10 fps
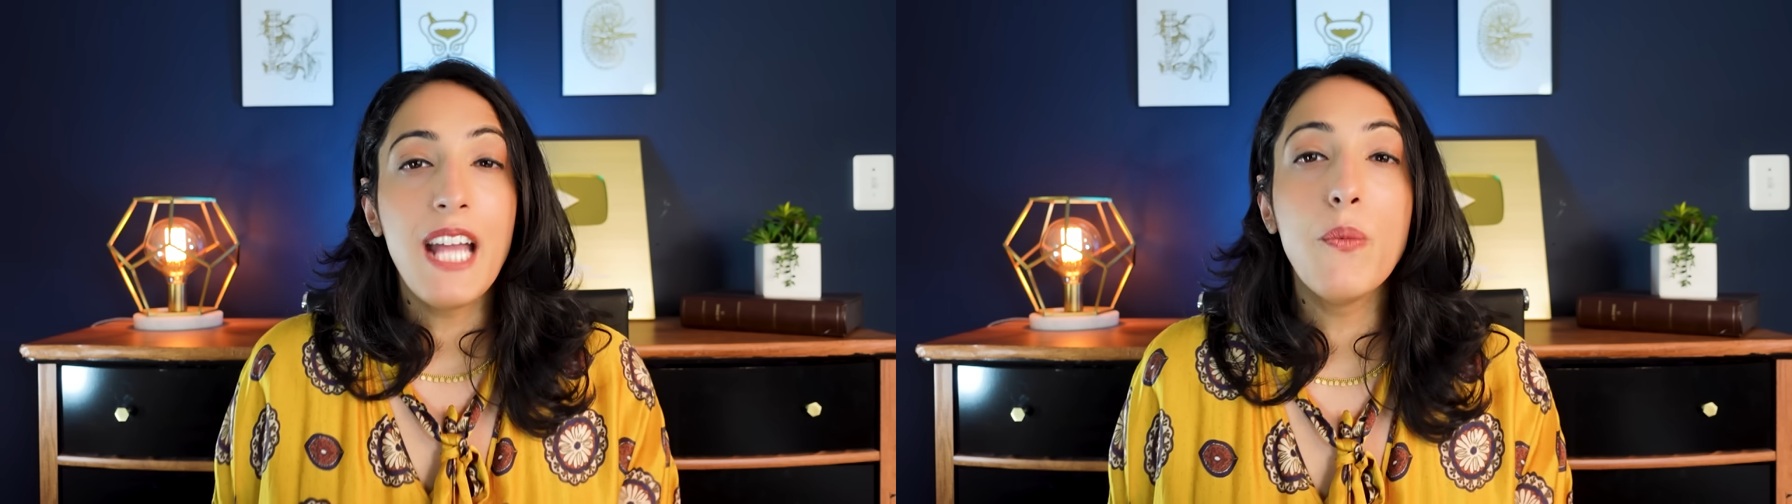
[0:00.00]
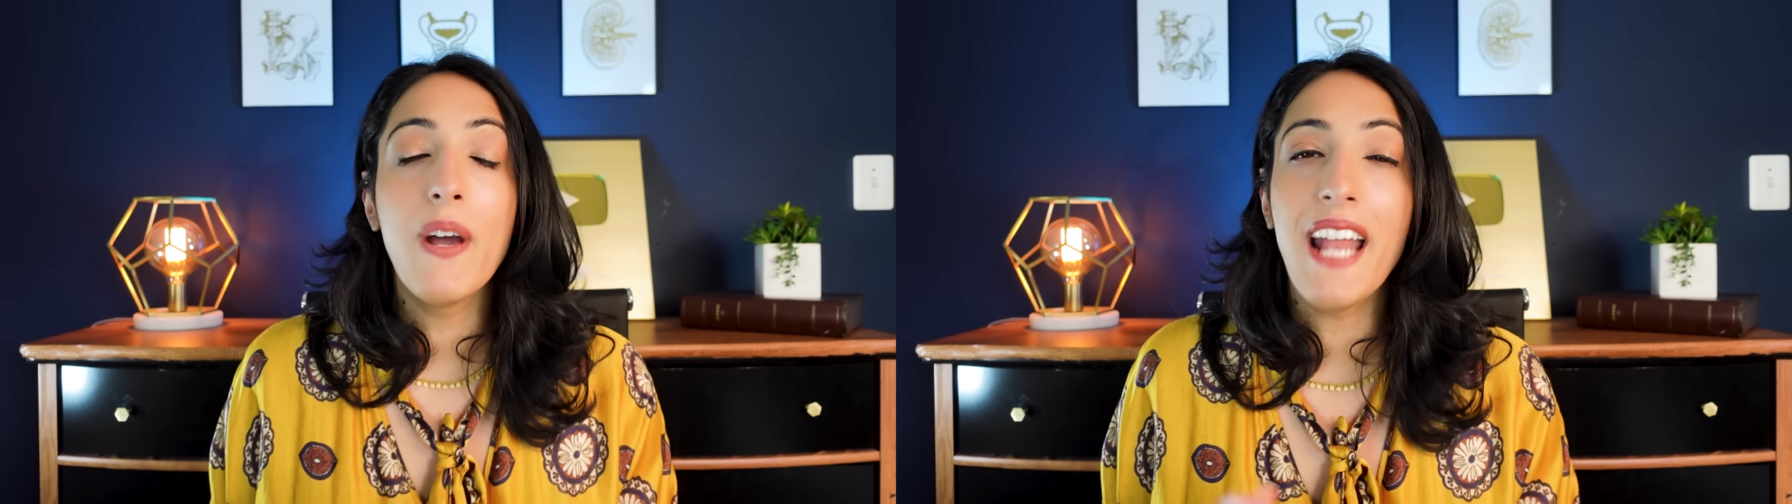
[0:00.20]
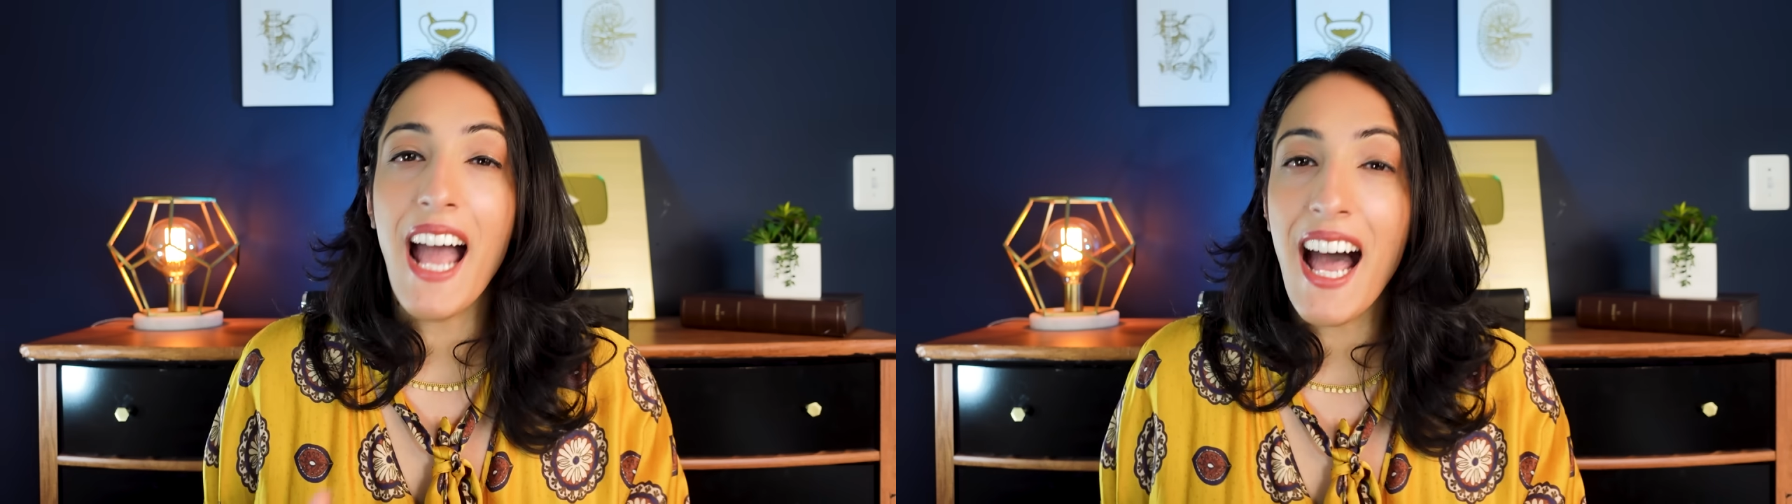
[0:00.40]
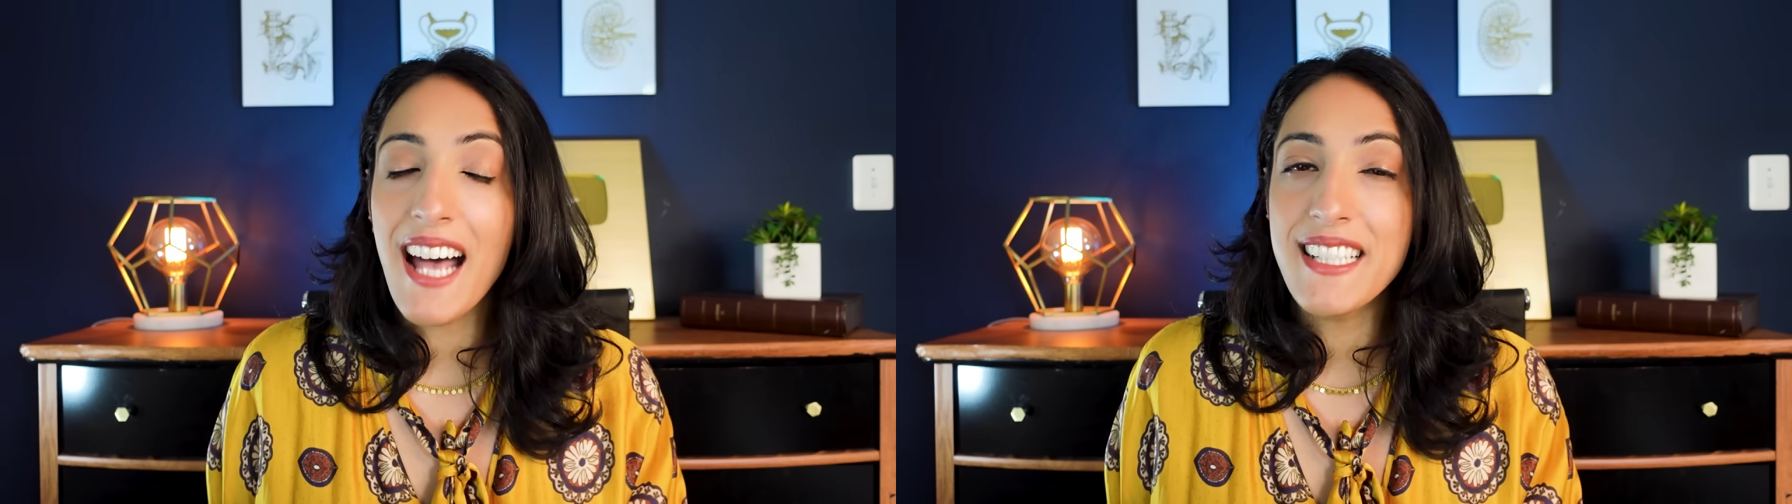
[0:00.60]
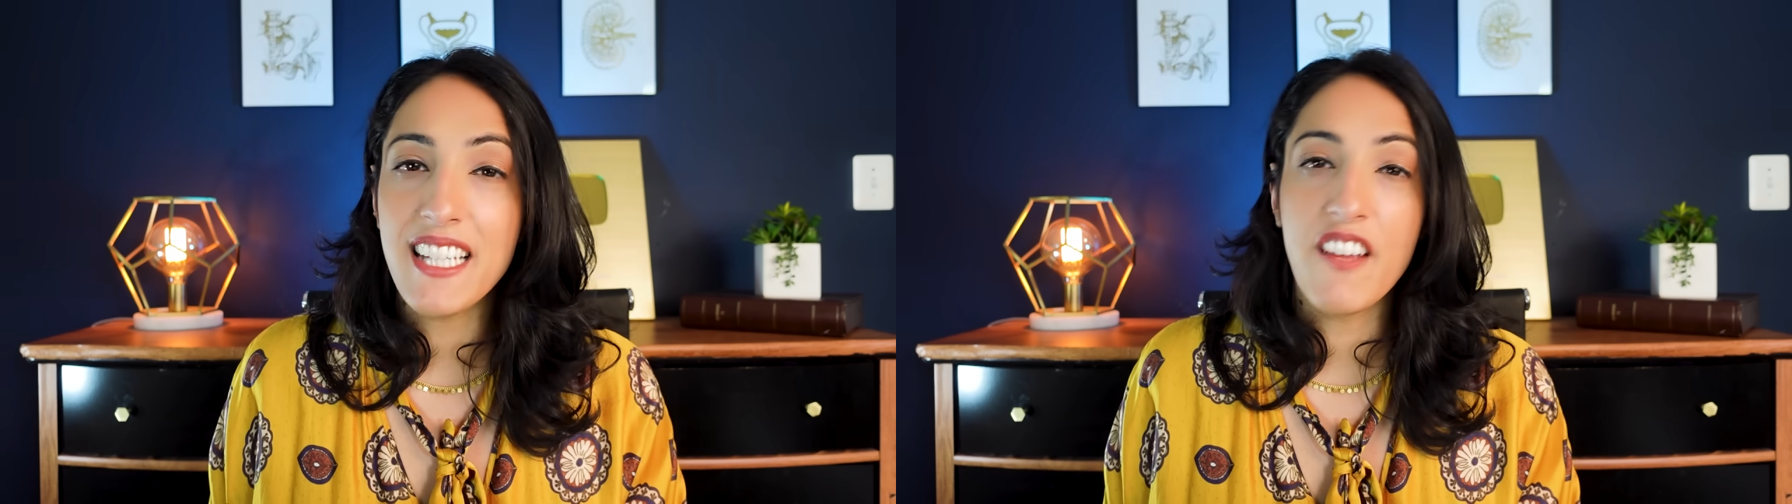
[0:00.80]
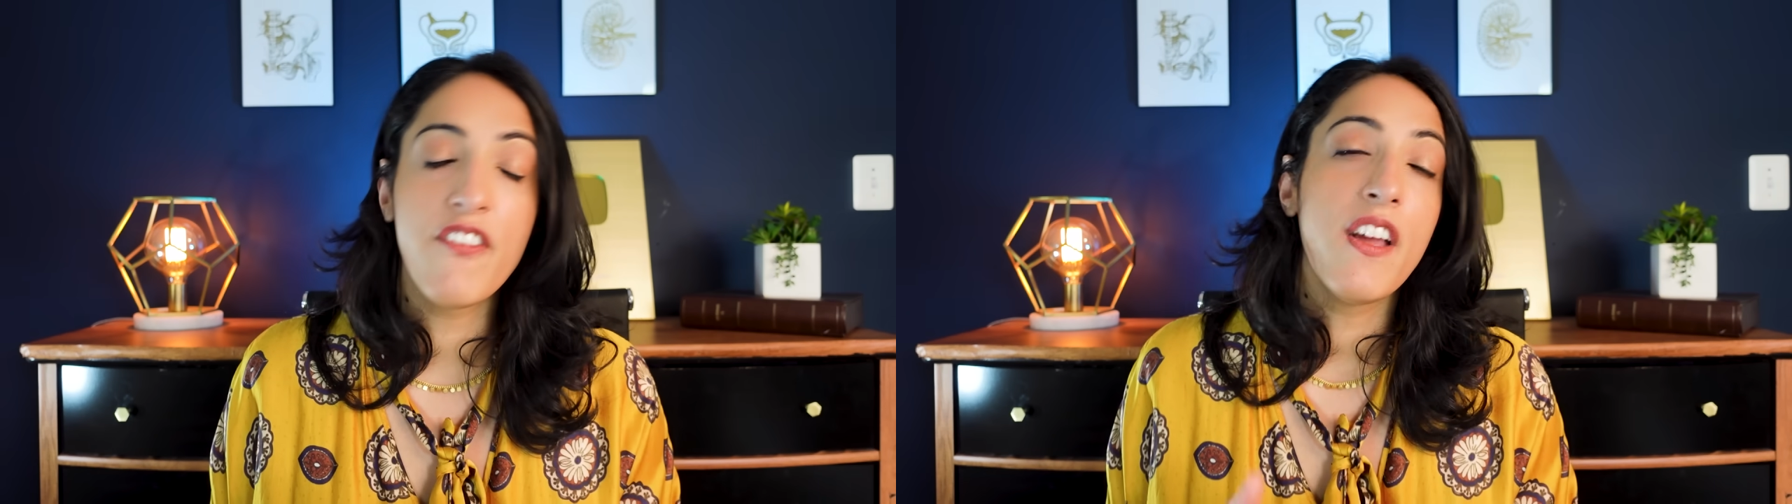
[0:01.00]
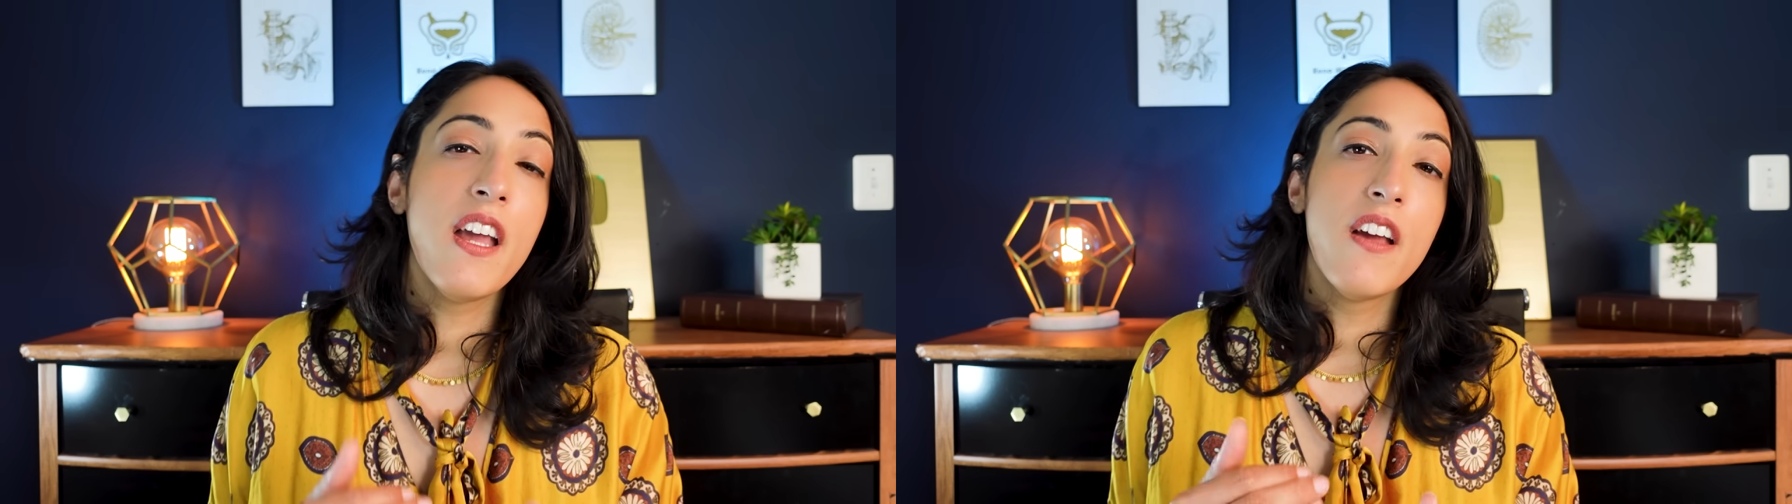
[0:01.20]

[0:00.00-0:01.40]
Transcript: And when asked if